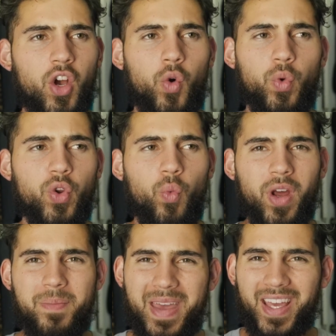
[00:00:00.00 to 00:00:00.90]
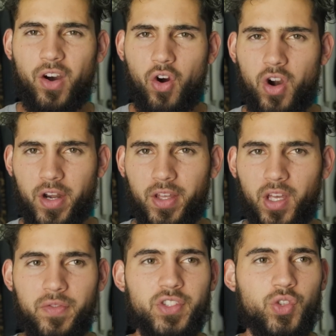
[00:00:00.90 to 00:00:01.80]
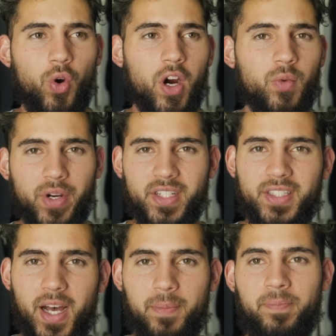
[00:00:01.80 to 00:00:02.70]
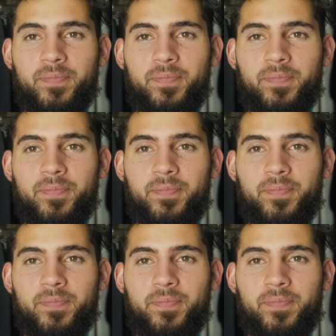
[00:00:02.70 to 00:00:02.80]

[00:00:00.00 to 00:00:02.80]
we don't want to make it hard. If it's too hard, we're going to stop.